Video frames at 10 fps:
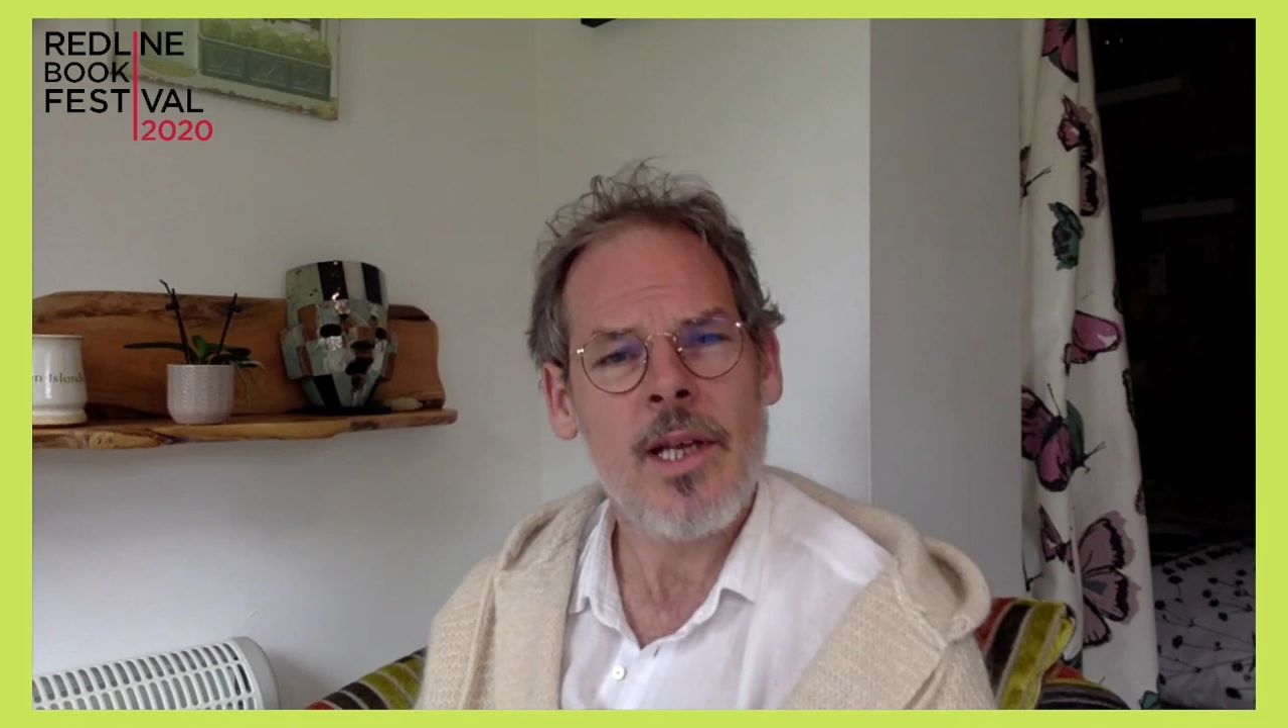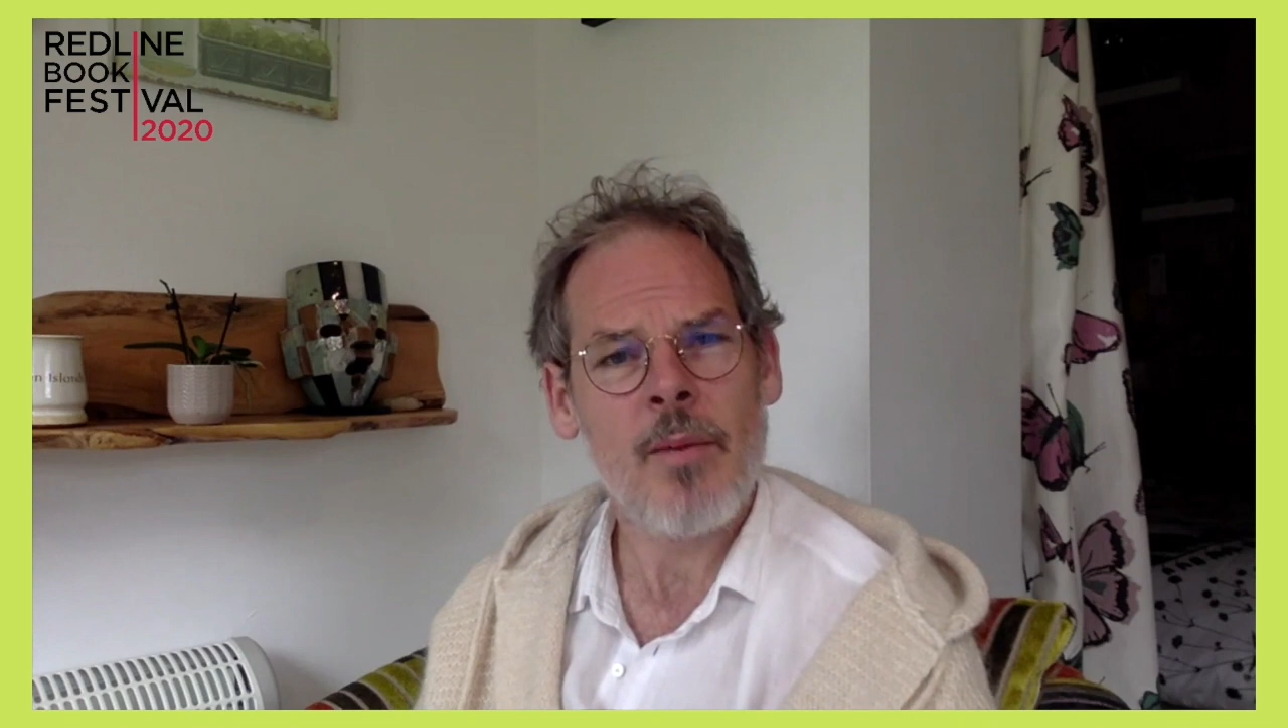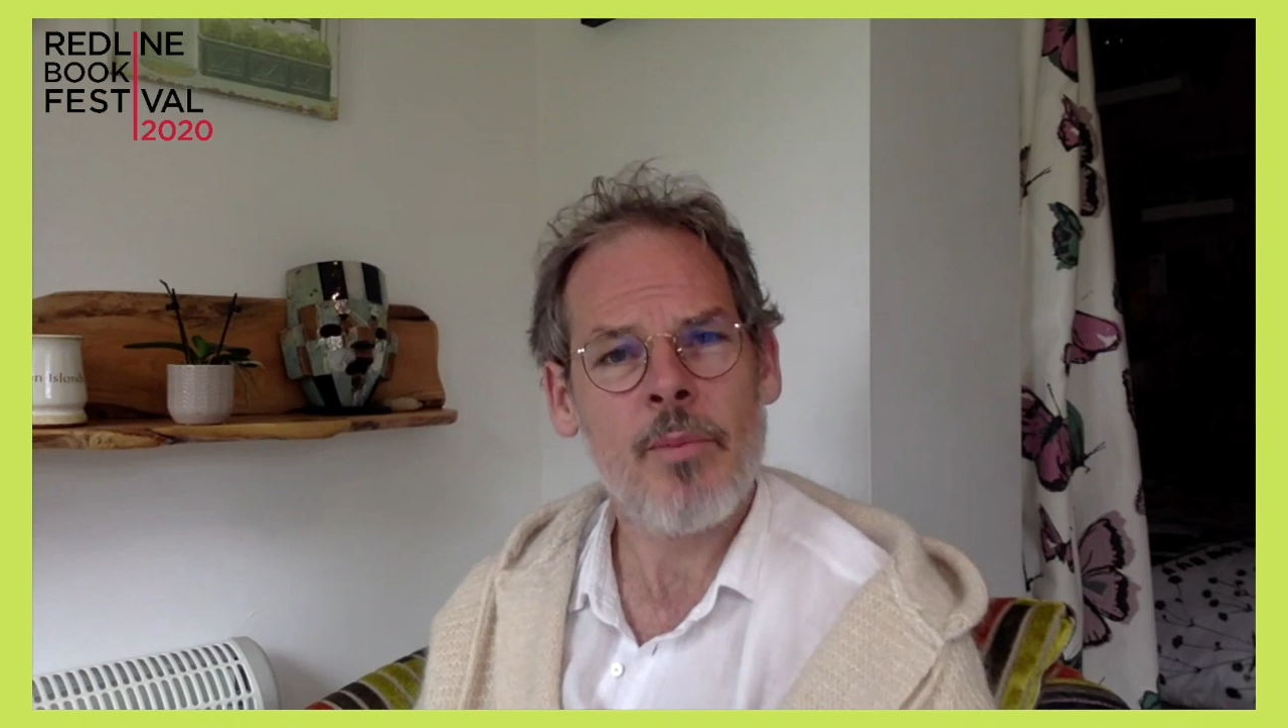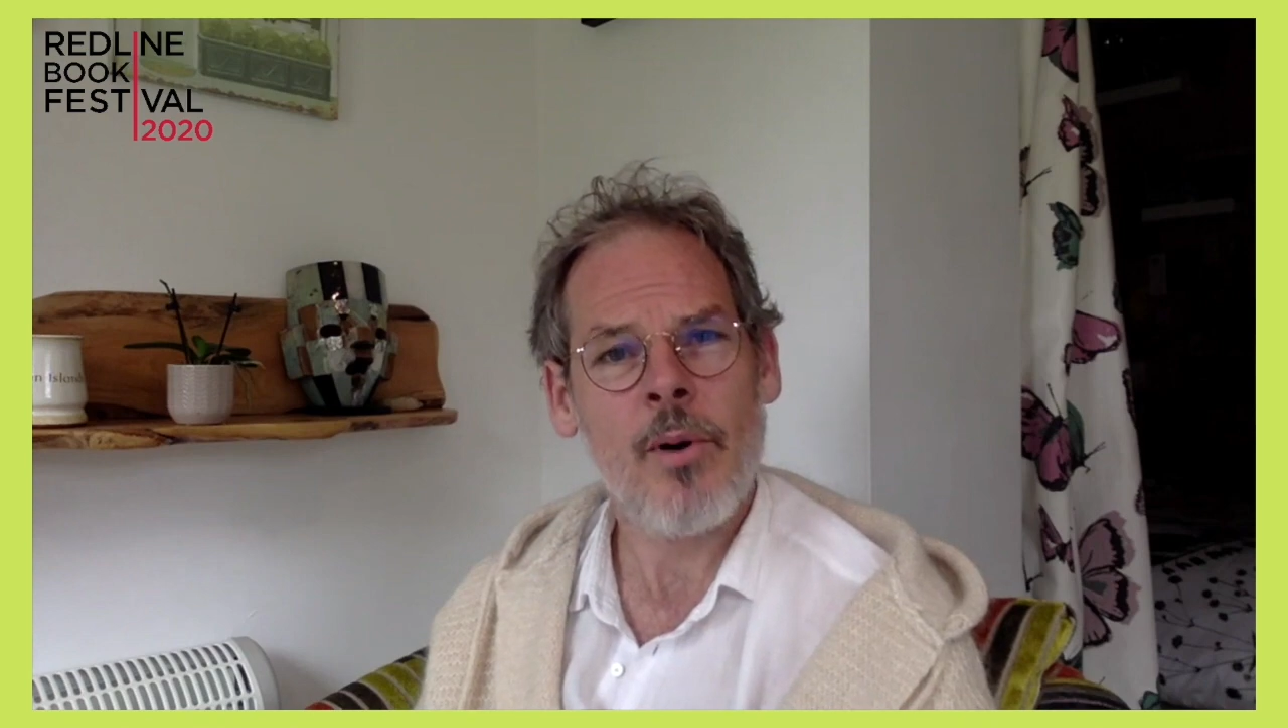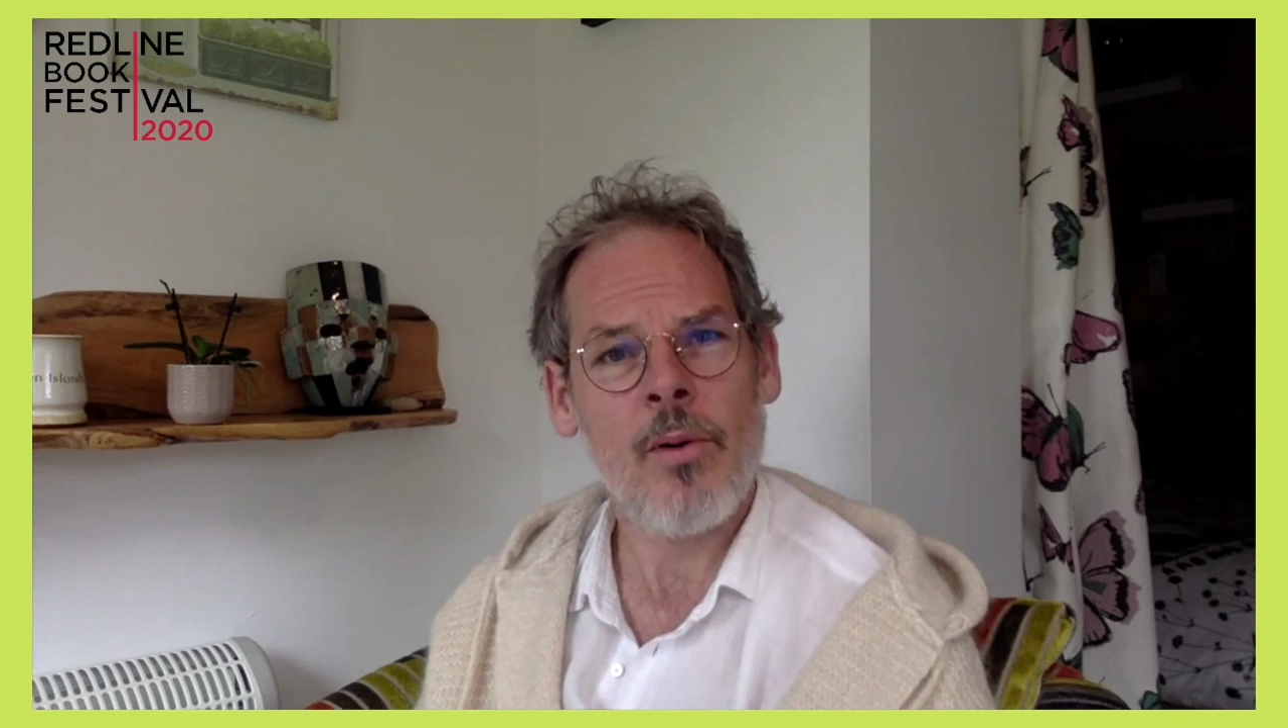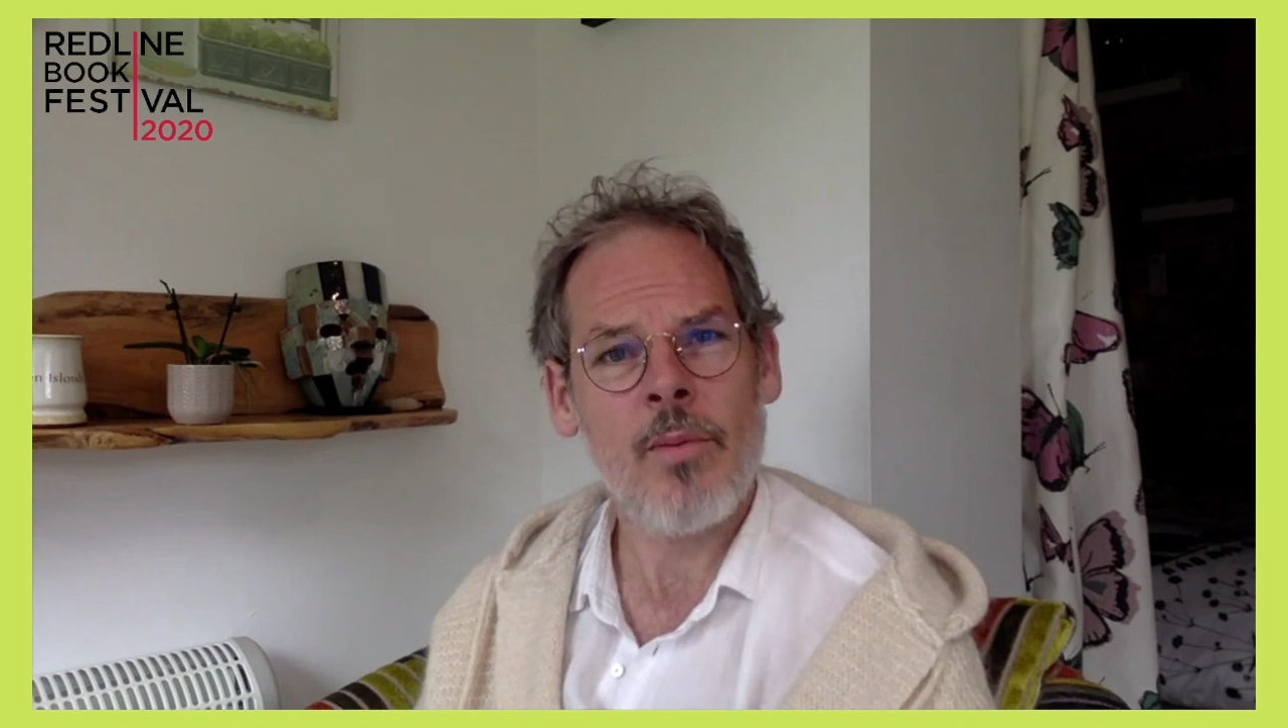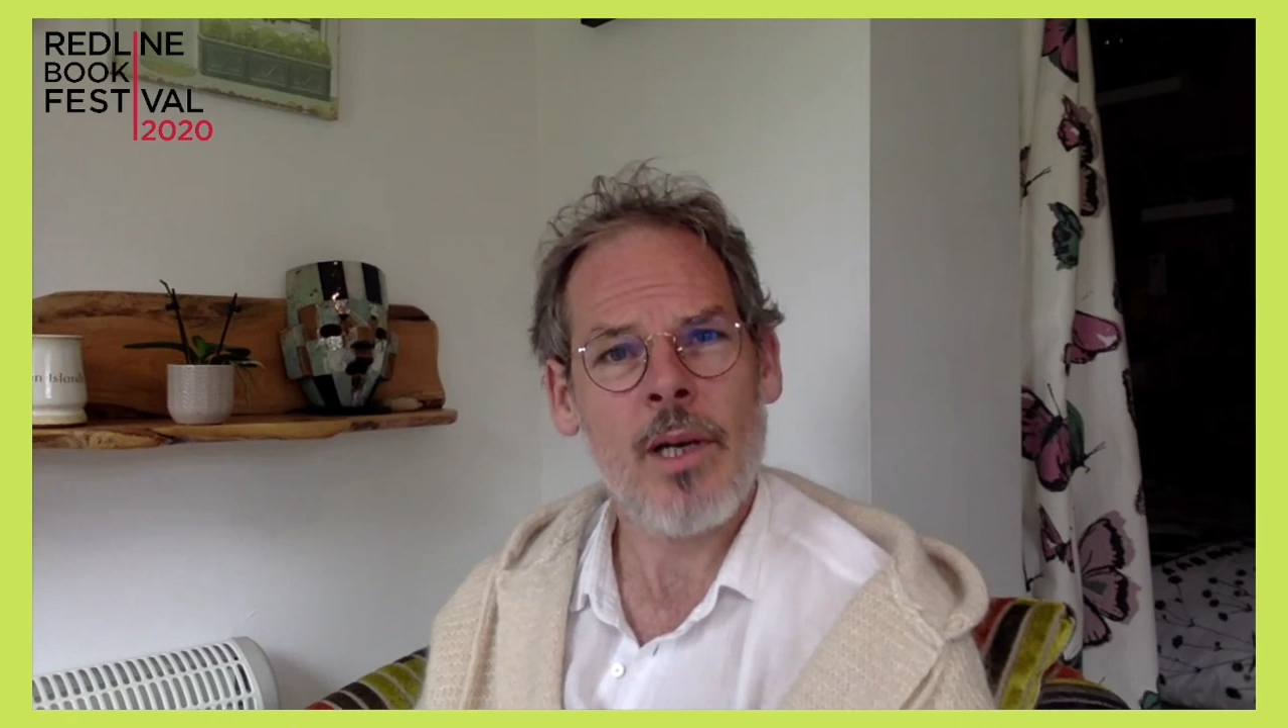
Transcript: that poem.